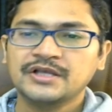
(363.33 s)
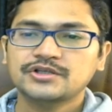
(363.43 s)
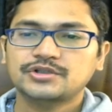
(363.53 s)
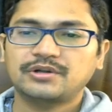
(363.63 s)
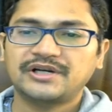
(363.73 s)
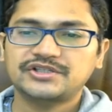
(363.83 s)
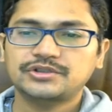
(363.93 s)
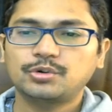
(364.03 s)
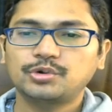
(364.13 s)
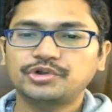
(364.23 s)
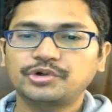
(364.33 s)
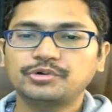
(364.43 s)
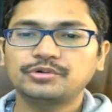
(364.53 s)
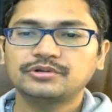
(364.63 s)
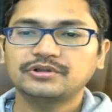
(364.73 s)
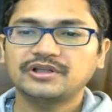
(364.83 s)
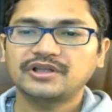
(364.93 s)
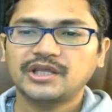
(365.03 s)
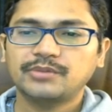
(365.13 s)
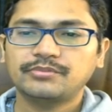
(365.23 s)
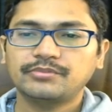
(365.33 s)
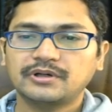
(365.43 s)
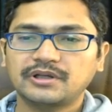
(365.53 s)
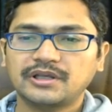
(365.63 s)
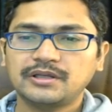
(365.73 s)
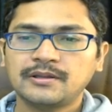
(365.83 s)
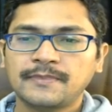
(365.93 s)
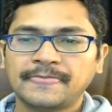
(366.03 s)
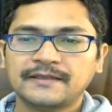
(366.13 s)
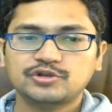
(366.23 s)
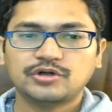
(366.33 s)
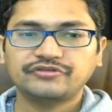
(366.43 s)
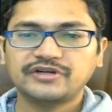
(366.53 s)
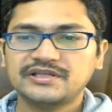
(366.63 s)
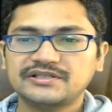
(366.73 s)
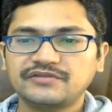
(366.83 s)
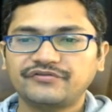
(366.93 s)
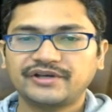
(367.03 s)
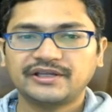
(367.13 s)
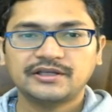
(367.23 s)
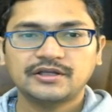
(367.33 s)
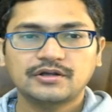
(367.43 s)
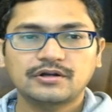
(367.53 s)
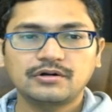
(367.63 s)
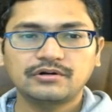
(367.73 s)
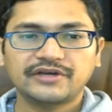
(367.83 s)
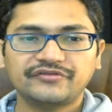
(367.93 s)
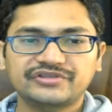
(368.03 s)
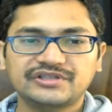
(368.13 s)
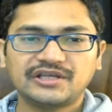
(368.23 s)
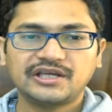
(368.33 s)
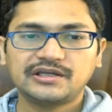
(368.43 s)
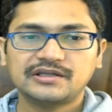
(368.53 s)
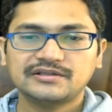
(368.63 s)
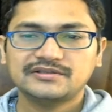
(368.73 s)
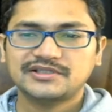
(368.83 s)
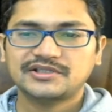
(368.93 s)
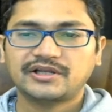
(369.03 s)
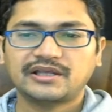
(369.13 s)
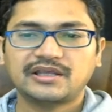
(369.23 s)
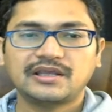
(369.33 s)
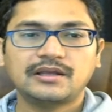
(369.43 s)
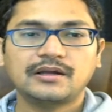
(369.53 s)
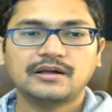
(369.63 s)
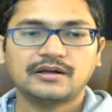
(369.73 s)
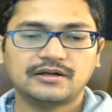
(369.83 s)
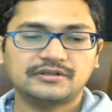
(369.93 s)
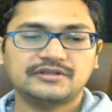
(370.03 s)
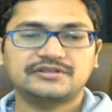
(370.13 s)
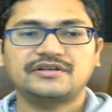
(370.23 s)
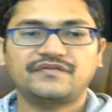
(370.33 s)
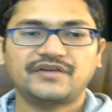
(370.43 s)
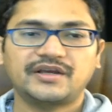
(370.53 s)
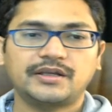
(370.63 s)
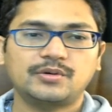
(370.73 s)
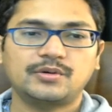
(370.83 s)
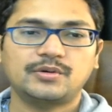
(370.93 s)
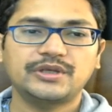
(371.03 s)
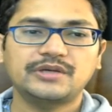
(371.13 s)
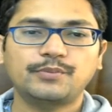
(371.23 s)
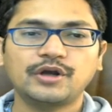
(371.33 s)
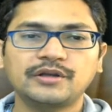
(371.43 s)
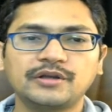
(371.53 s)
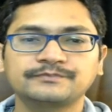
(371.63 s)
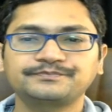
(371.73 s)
So let's go through the game again. So after dc5, rook fc8, just attacking the c5 weak pawn.